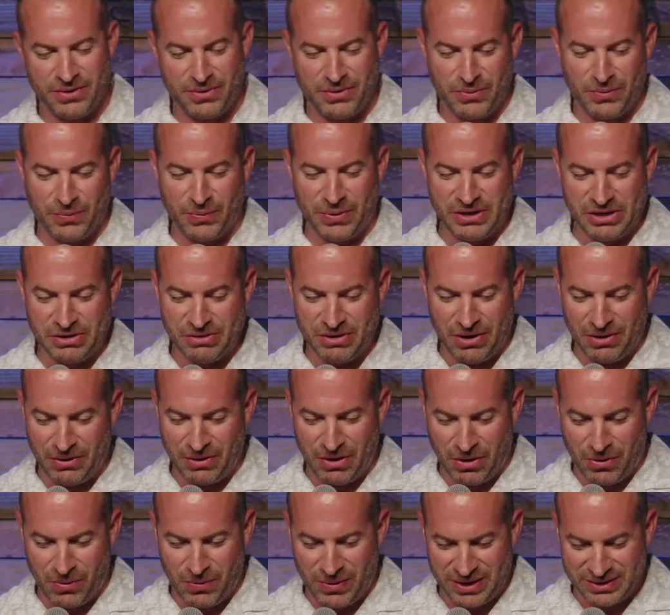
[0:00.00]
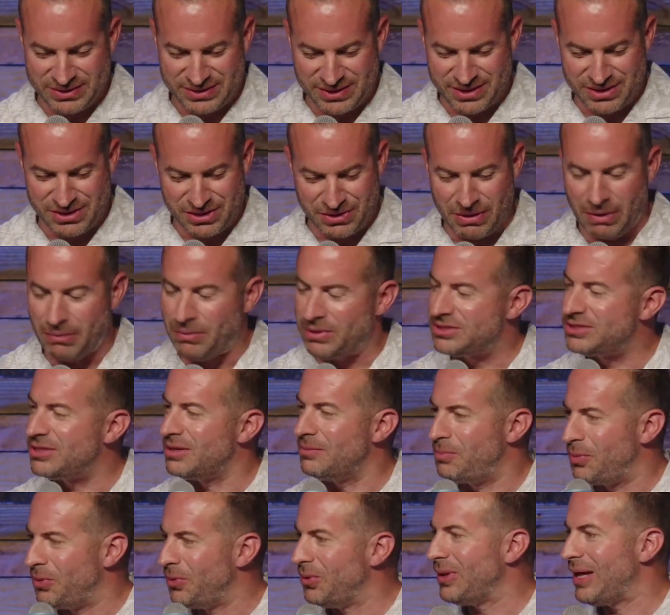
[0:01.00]
when you don't know what to do, I want you
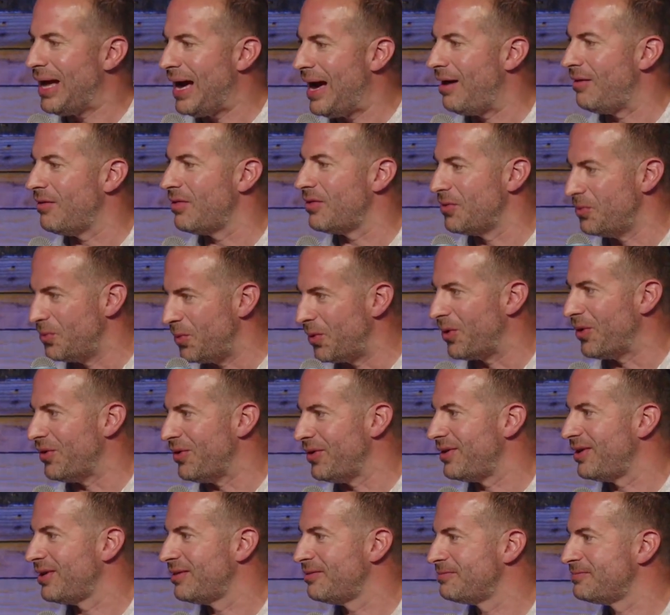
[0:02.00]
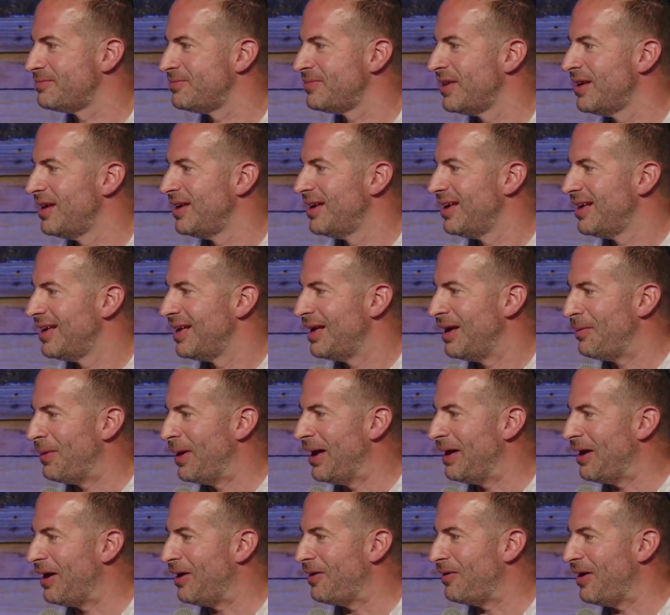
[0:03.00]
to pull out the word. I
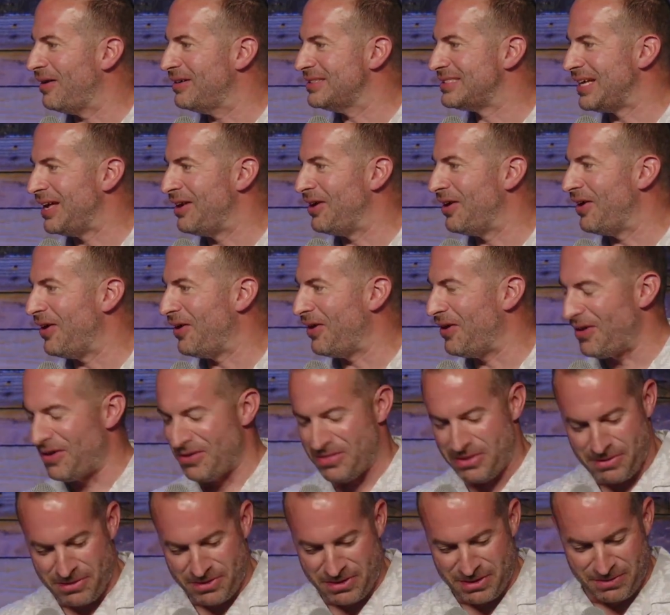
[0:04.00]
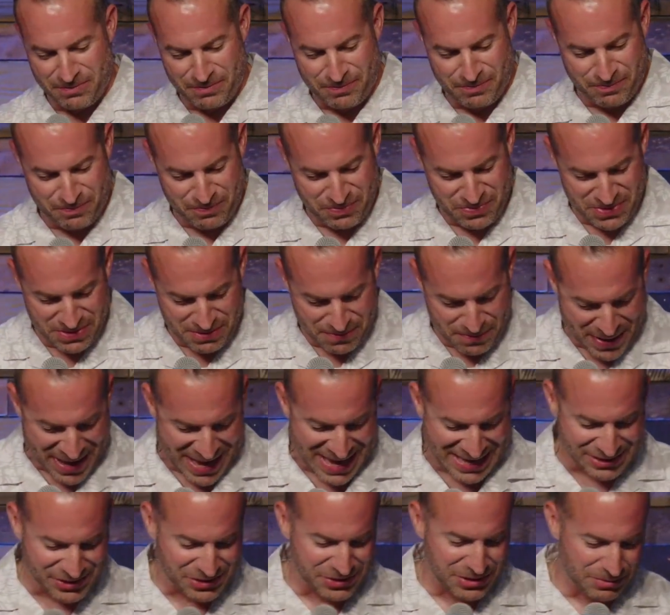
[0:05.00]
mean, I was on, on uh, the, the the
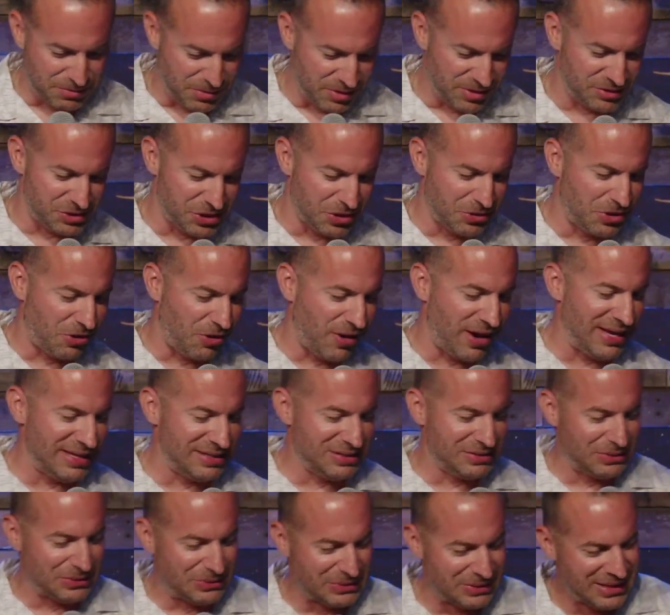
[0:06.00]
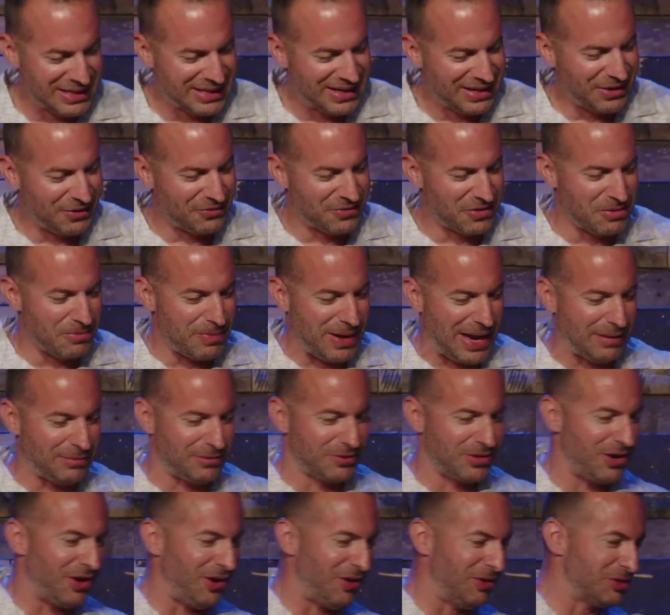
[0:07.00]
pastor, Brother Joe Crandall, over the Bible
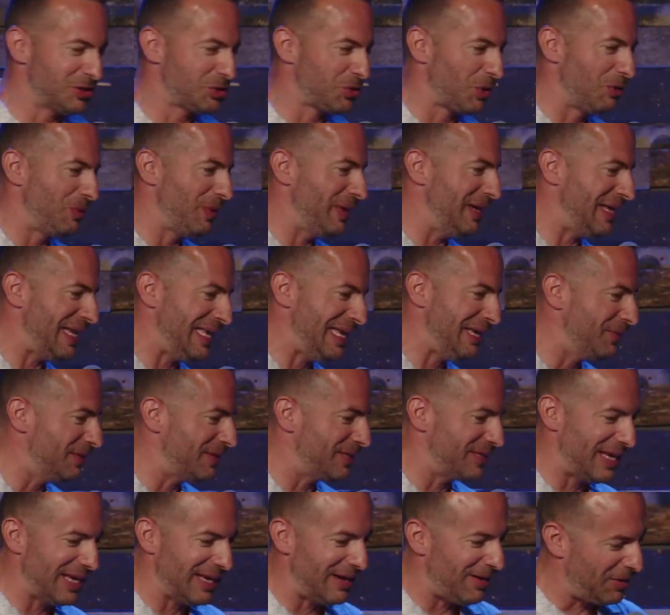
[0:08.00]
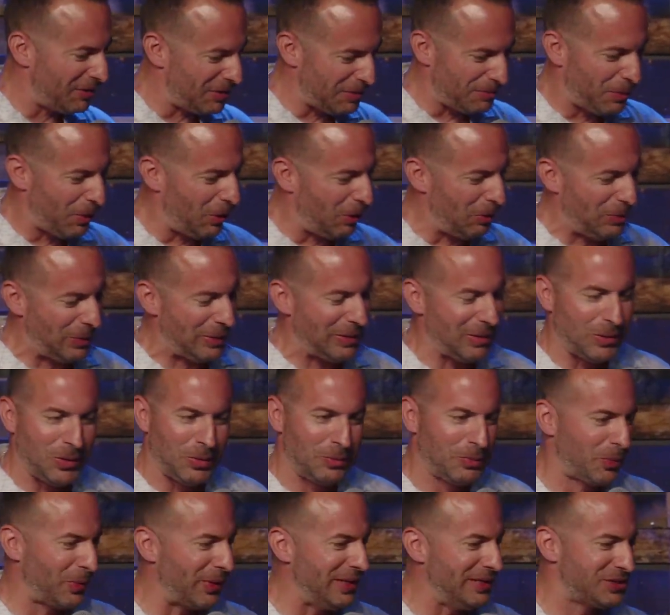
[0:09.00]
college we went, and he would get on the pulpit,
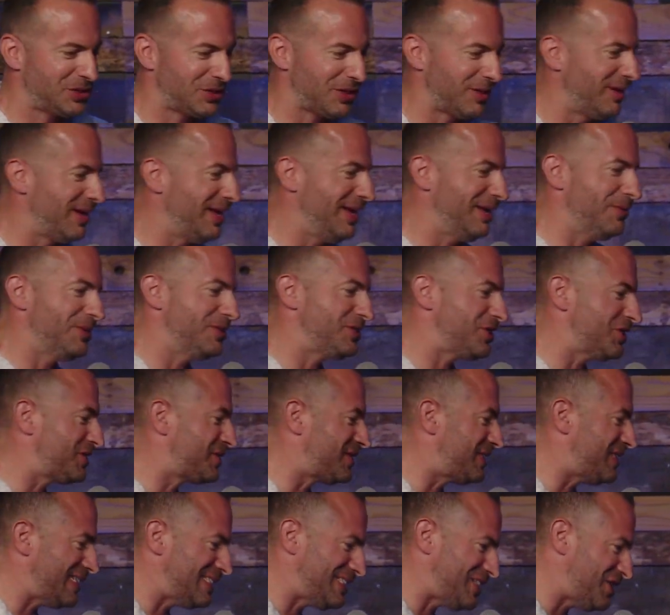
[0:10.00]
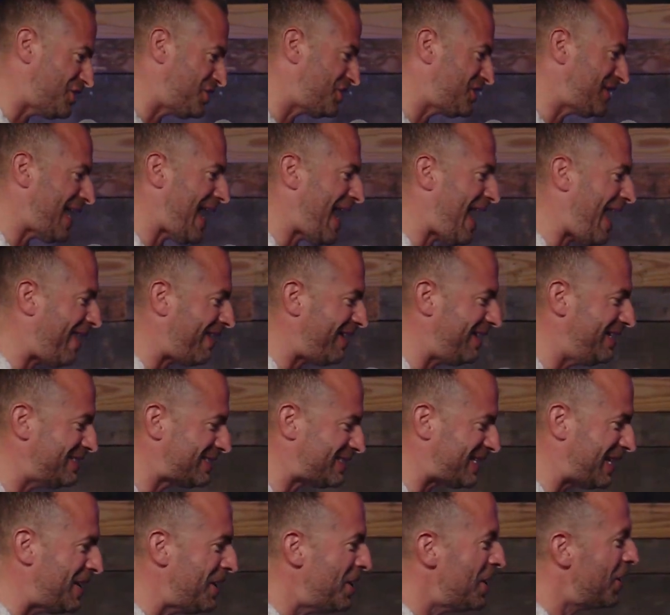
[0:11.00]
old preacher, and he would just, just shout and he'd
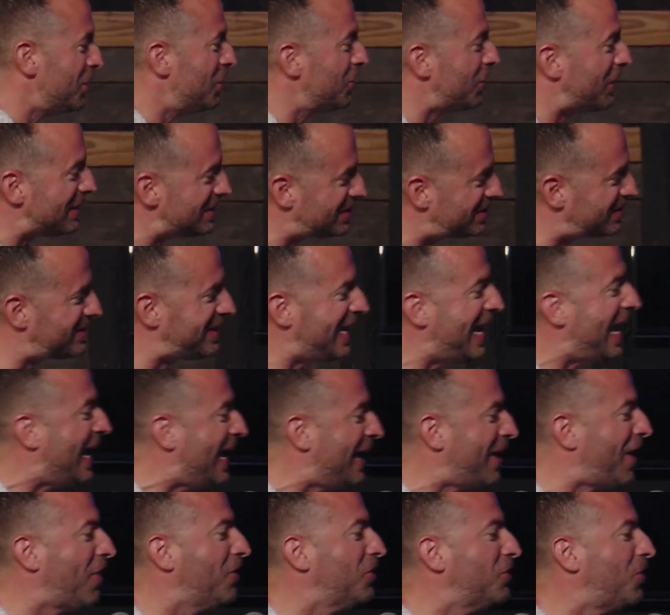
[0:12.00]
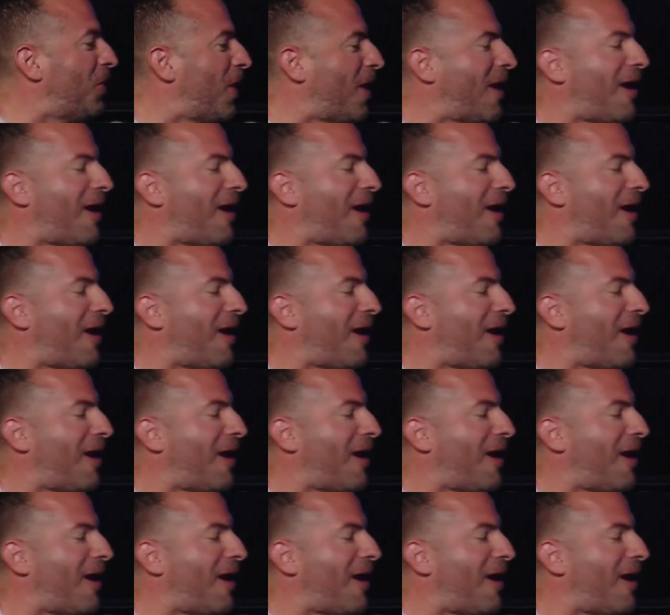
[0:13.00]
say, You can stand on the